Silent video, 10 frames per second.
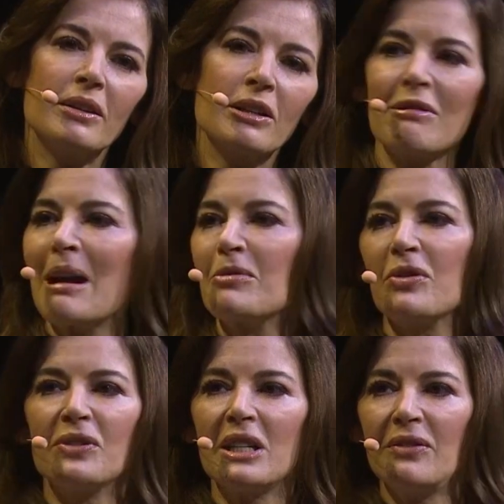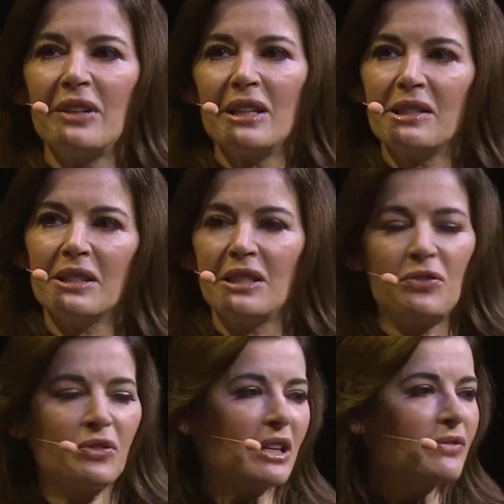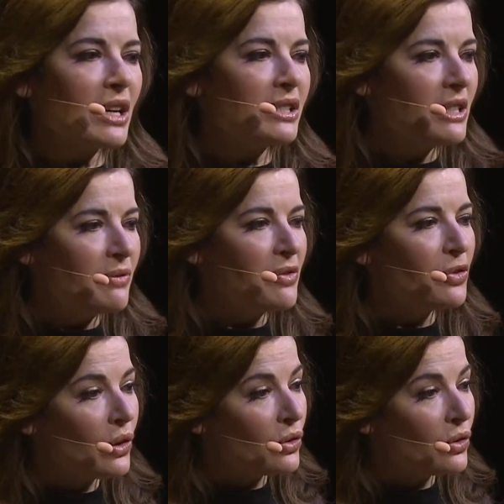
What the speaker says: the grammar of TV is different. I've done TV for a